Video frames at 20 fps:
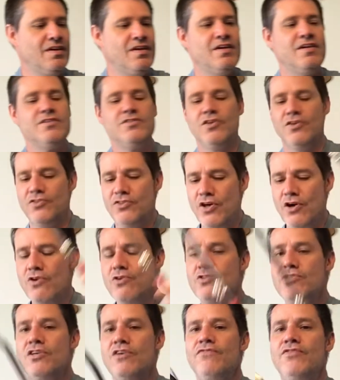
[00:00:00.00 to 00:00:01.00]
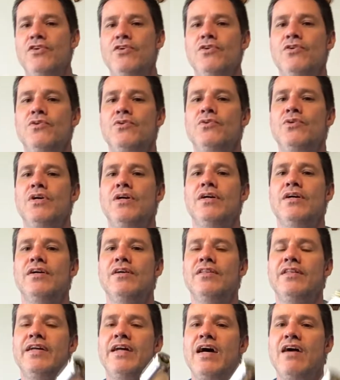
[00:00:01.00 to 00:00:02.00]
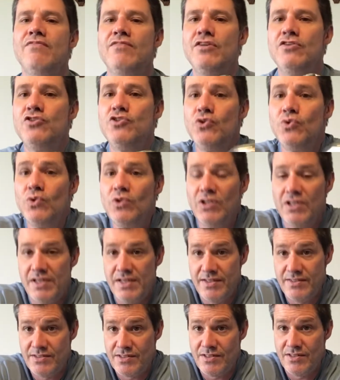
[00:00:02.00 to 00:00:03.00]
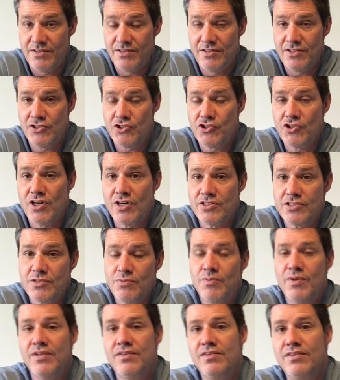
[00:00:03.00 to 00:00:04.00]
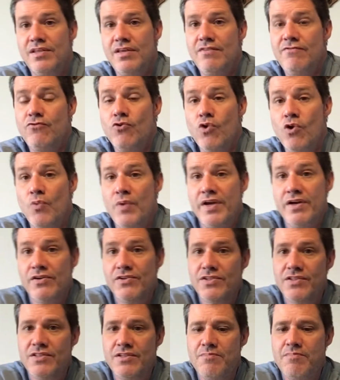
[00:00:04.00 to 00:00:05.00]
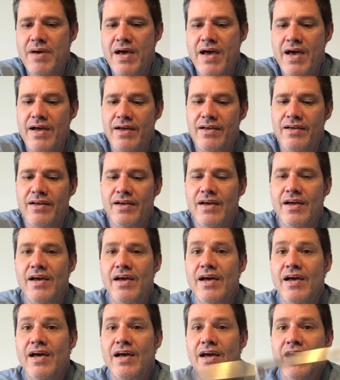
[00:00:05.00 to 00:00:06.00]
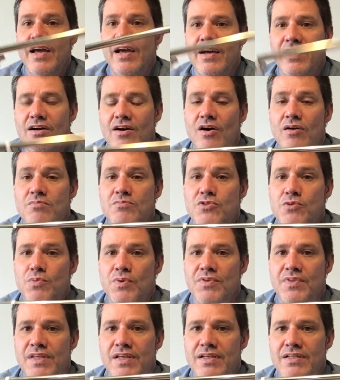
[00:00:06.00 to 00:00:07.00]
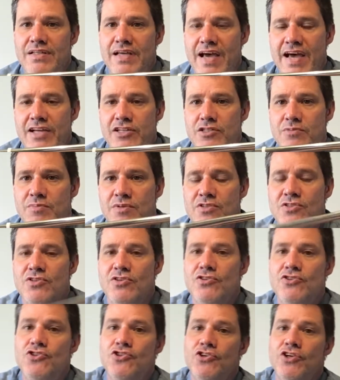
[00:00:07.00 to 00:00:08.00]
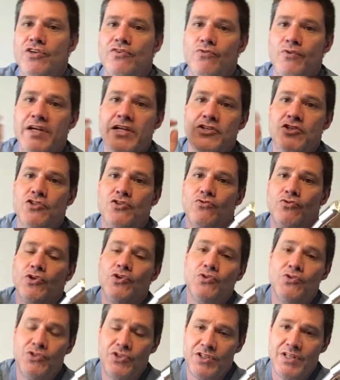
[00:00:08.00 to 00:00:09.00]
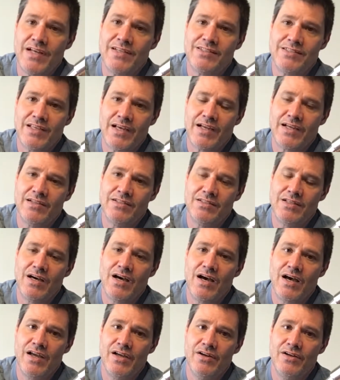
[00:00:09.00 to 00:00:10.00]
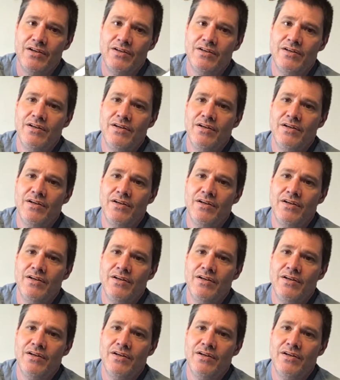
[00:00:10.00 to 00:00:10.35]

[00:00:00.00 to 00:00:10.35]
So those of you that have the dualies, the trucks with the 4 wheels in the back, it comes with the attachment so that you can reach through to that second tire,